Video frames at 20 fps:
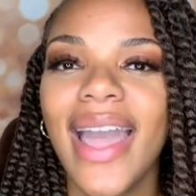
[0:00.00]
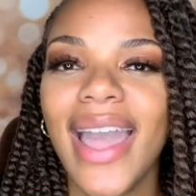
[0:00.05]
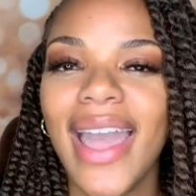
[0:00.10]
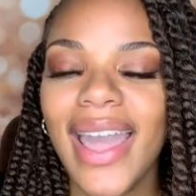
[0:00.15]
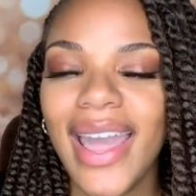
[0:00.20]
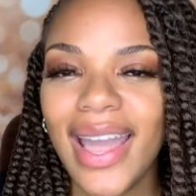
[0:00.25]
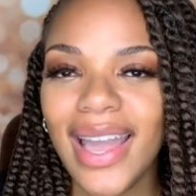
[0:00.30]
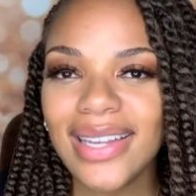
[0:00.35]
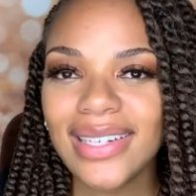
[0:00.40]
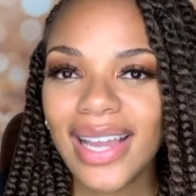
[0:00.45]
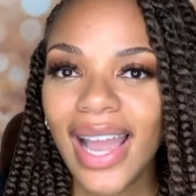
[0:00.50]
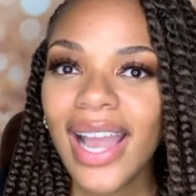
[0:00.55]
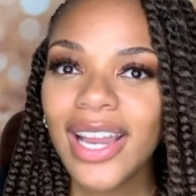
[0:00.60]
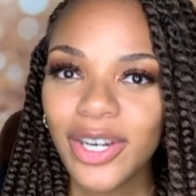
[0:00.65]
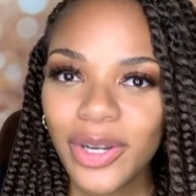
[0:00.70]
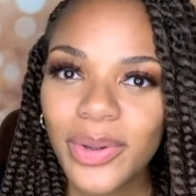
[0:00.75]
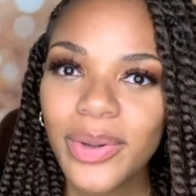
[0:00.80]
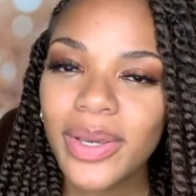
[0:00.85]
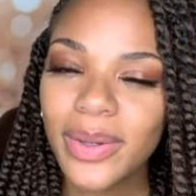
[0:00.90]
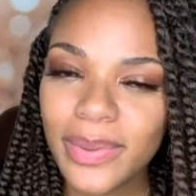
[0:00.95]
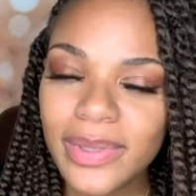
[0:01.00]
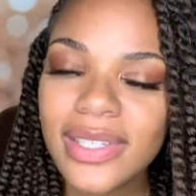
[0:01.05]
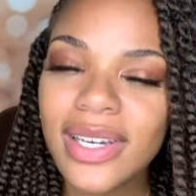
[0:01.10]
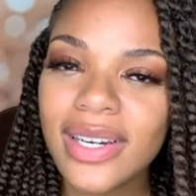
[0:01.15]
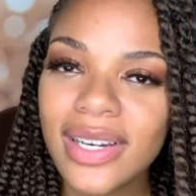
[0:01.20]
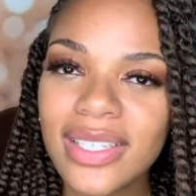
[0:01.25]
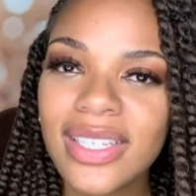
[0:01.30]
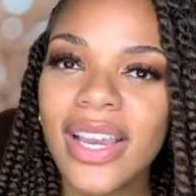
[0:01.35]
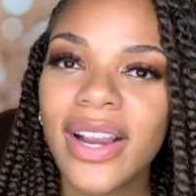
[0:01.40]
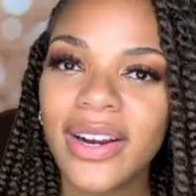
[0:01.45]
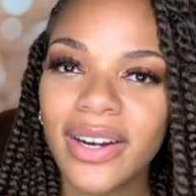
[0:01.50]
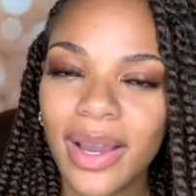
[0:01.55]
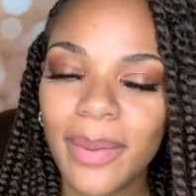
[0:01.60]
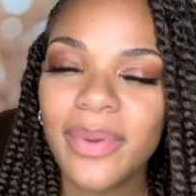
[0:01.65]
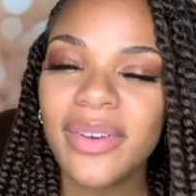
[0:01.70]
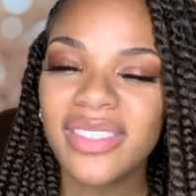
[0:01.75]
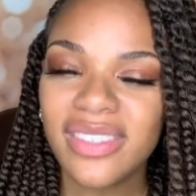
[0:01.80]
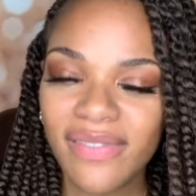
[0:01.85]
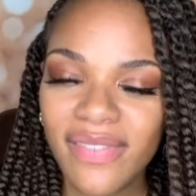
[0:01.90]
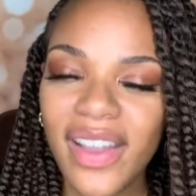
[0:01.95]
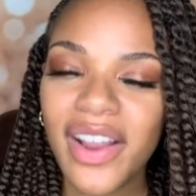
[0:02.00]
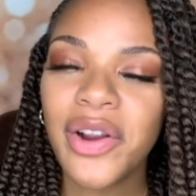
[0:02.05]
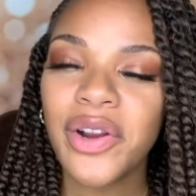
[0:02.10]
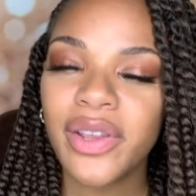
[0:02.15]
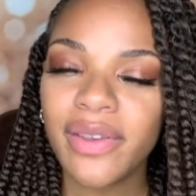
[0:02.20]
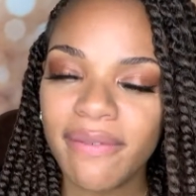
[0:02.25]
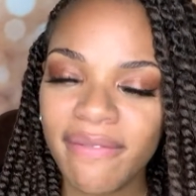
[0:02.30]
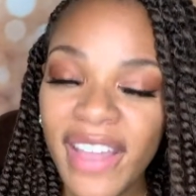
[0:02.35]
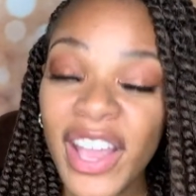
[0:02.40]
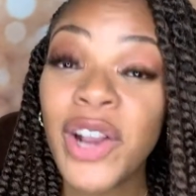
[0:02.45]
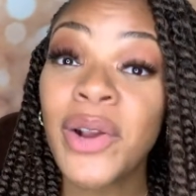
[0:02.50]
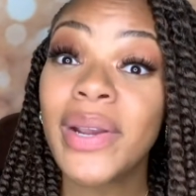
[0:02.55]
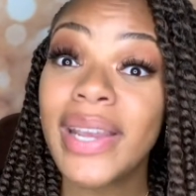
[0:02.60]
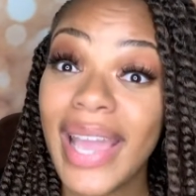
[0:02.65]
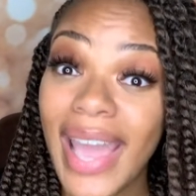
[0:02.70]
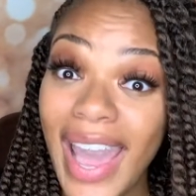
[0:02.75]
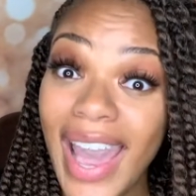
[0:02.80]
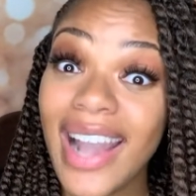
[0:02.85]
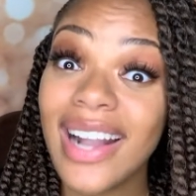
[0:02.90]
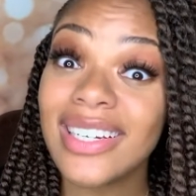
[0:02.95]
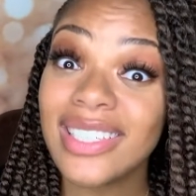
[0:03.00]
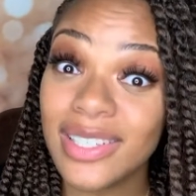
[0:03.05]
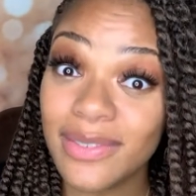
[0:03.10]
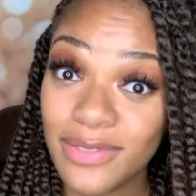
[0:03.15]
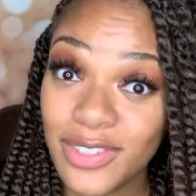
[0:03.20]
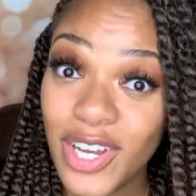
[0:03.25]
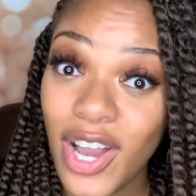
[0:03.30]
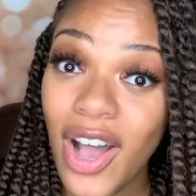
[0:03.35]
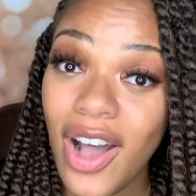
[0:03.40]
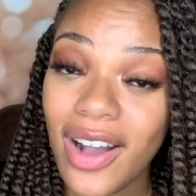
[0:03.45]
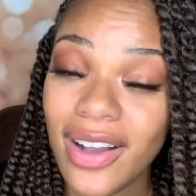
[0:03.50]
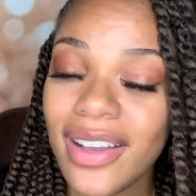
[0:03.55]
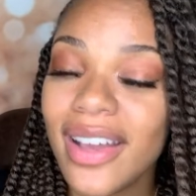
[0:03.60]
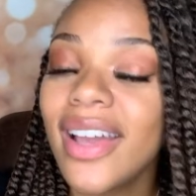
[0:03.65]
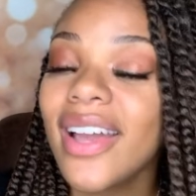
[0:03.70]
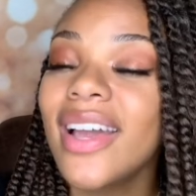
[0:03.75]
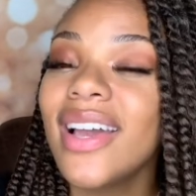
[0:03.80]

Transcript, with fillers: And I knew he was gonna tear it up. He's a very, very active dog.